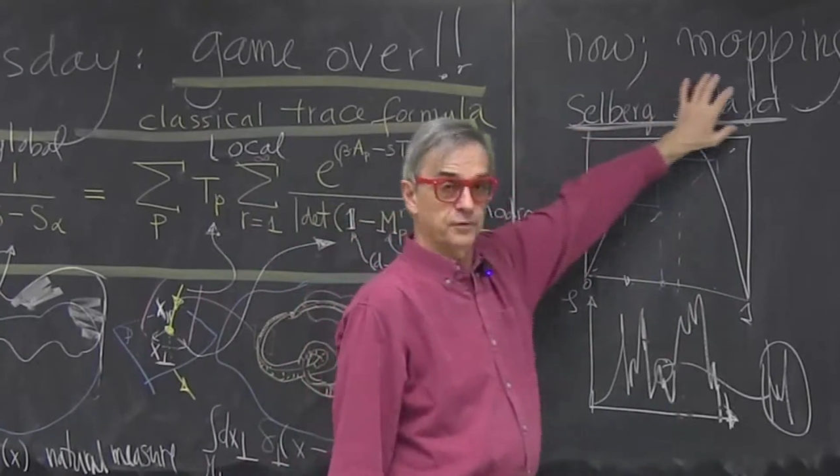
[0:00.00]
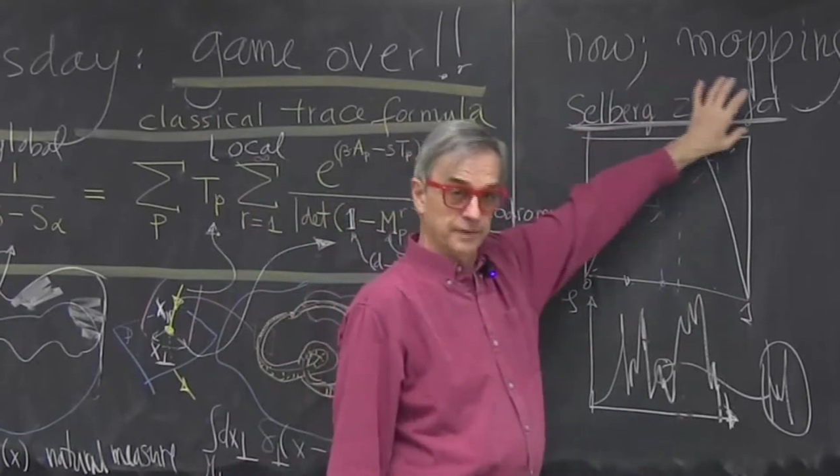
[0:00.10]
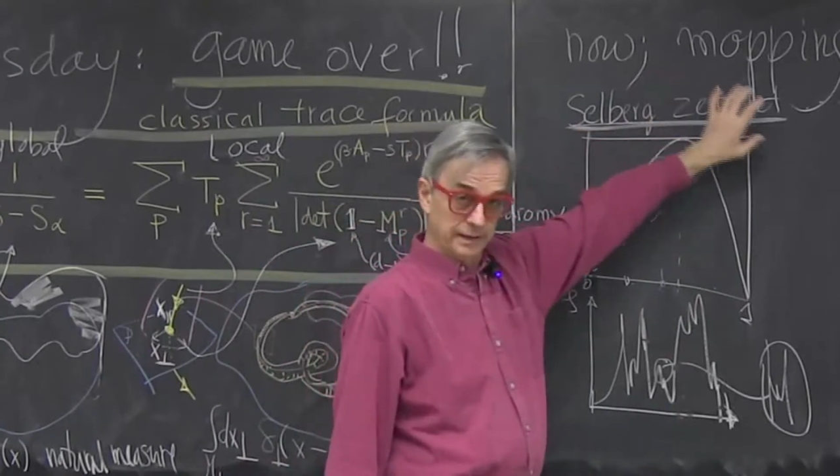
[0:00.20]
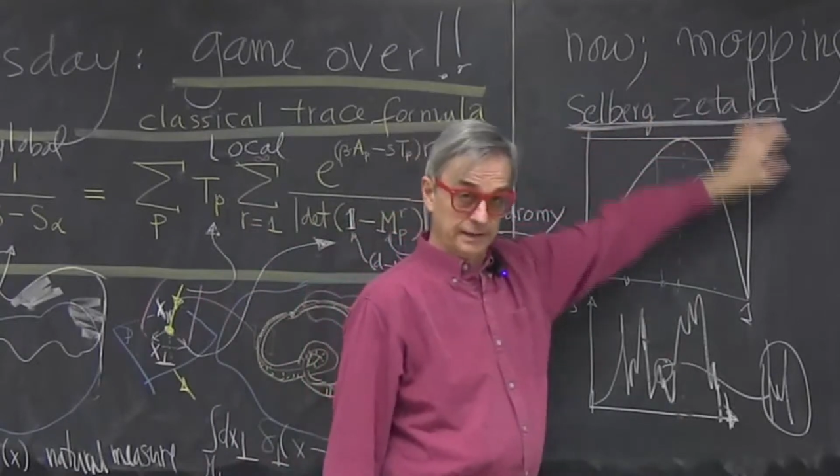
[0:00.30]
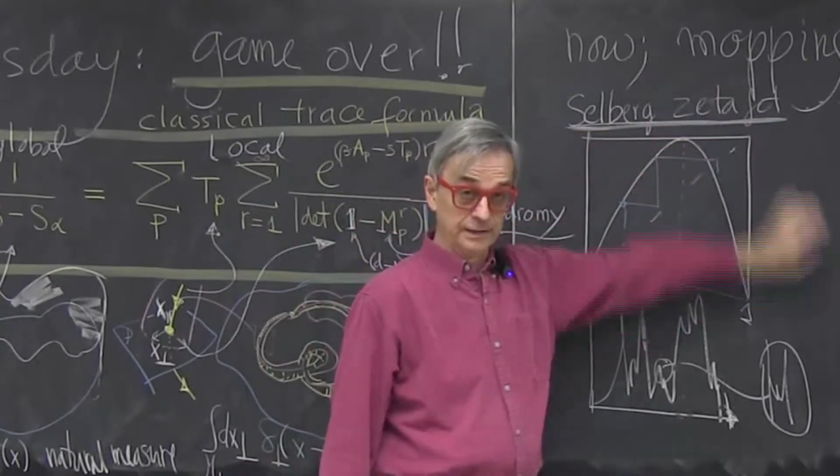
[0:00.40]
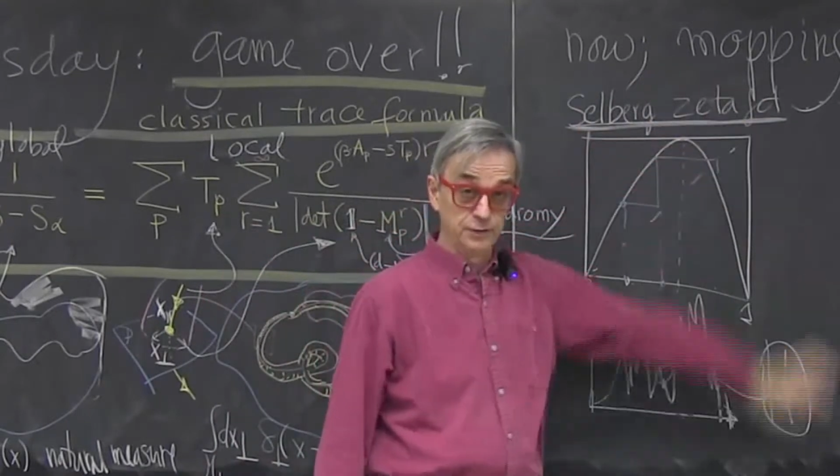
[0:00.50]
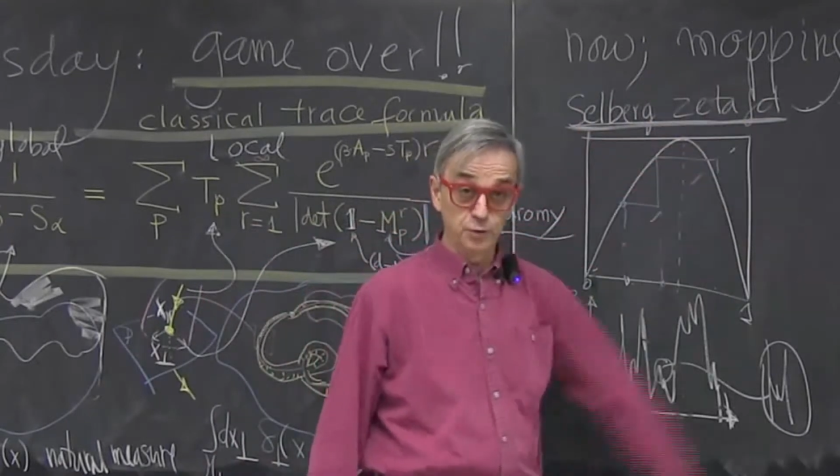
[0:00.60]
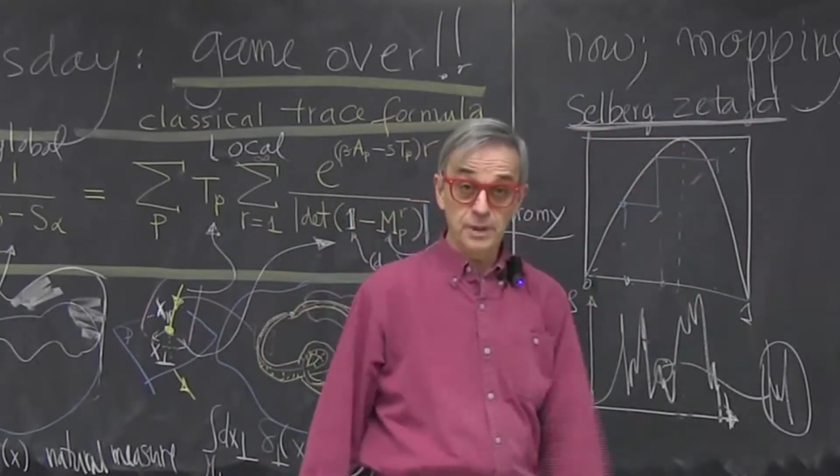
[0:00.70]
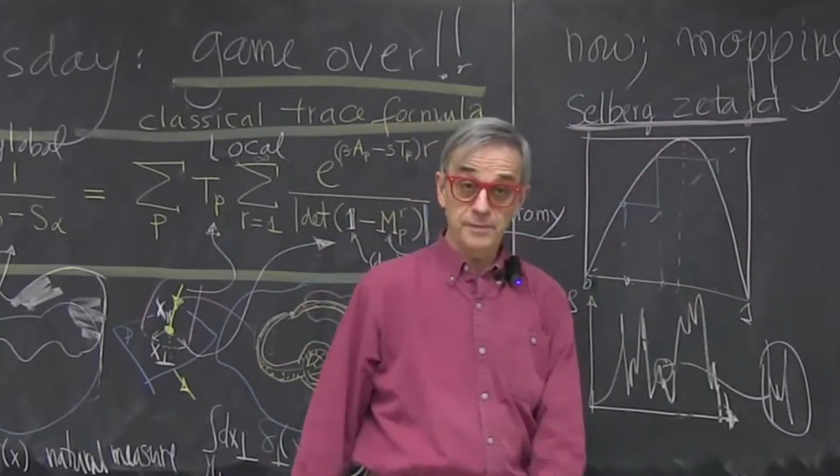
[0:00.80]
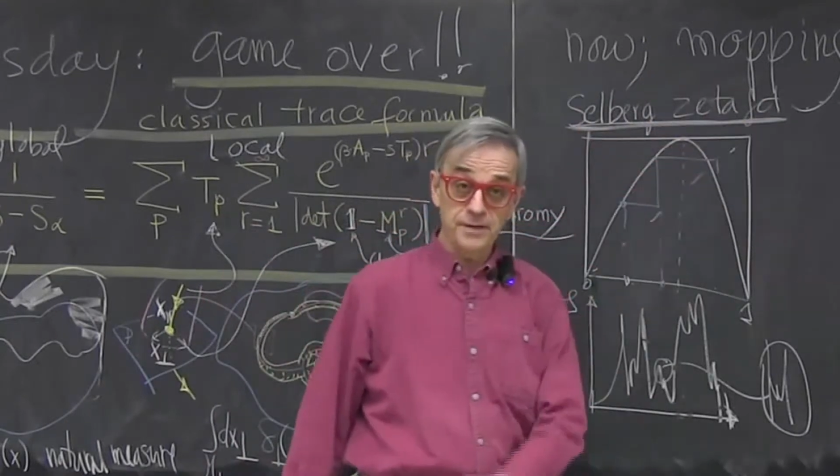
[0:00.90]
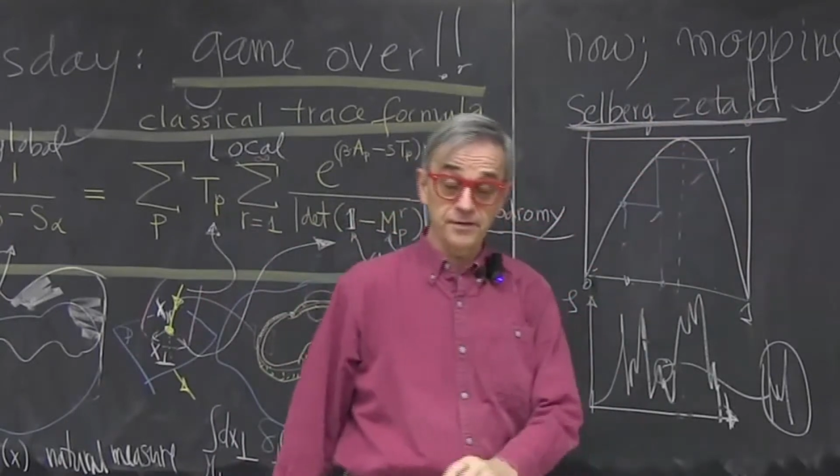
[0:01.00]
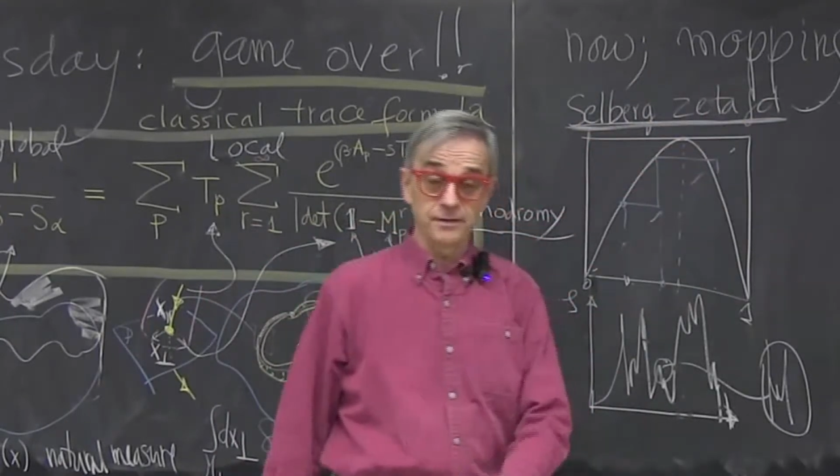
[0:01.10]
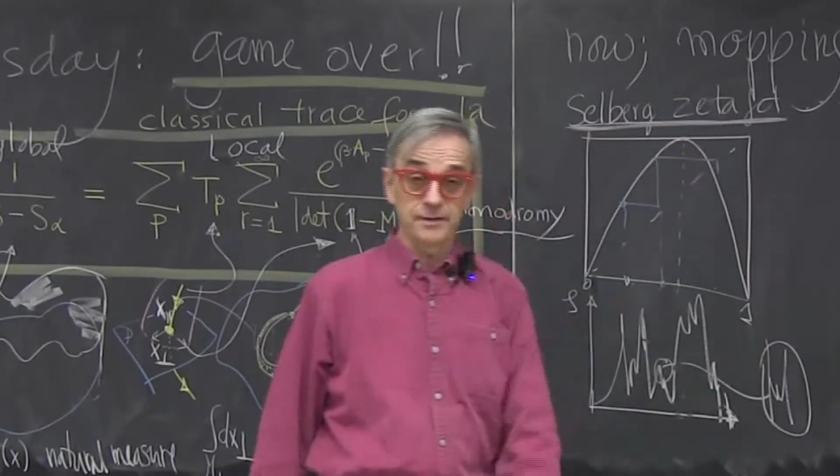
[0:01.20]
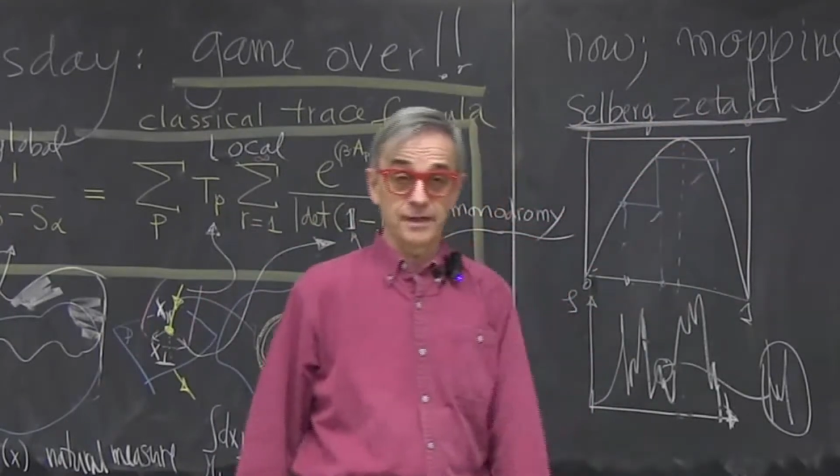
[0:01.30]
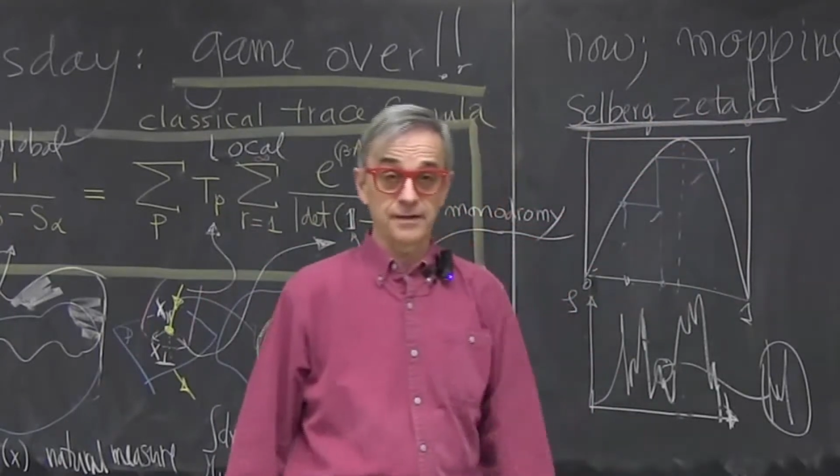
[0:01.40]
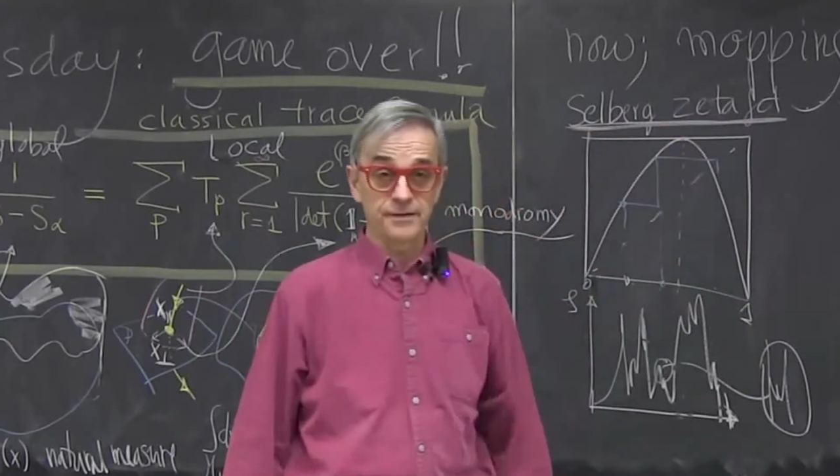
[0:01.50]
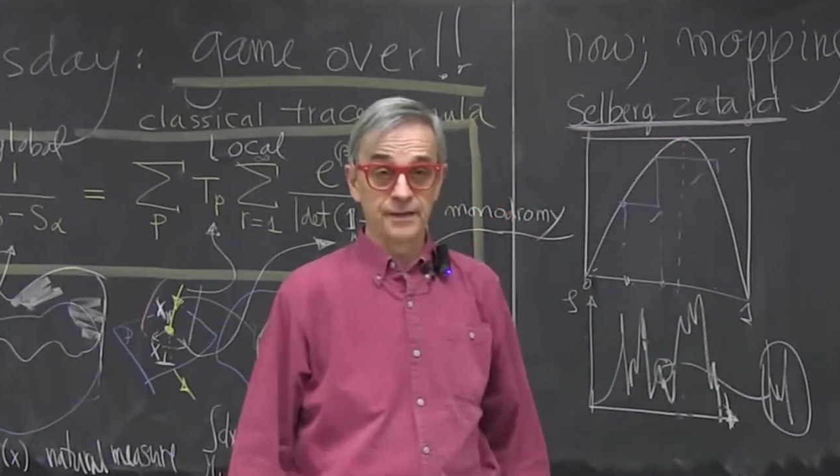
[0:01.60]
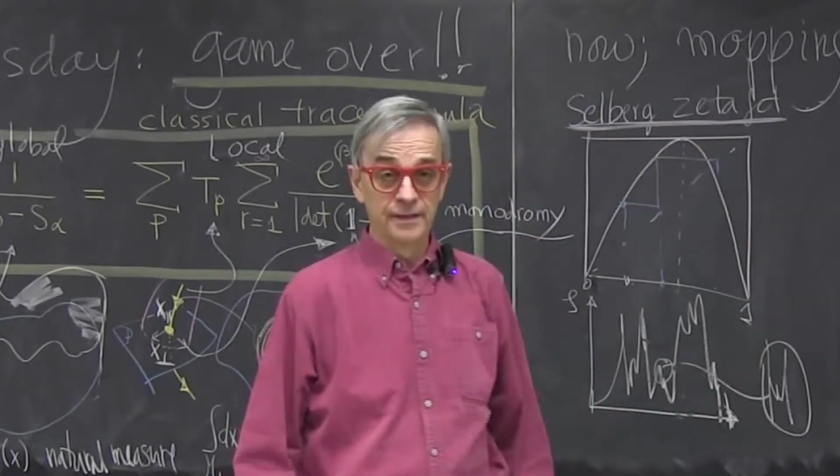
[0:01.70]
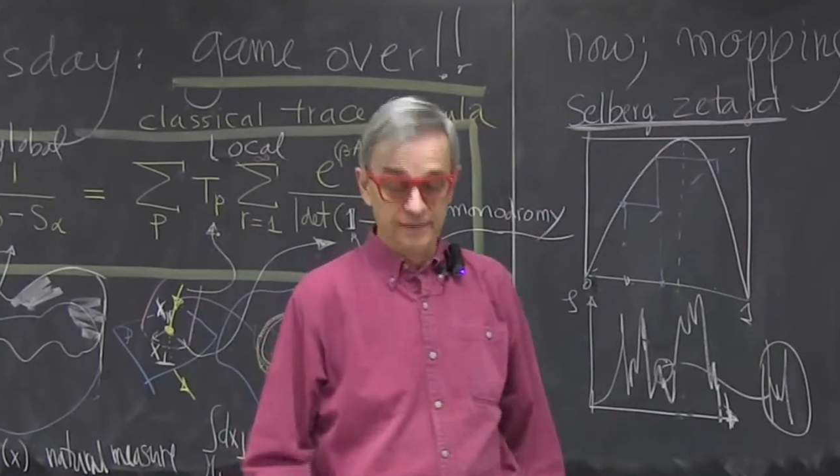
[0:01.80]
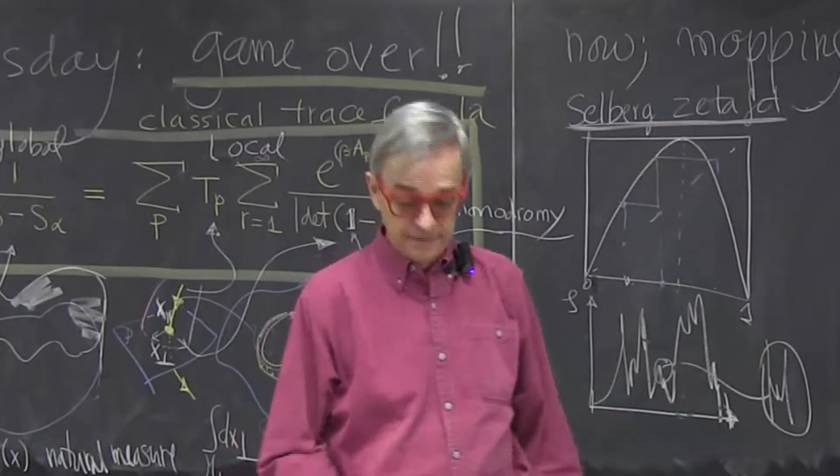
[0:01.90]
he proved it in 2-dimensional case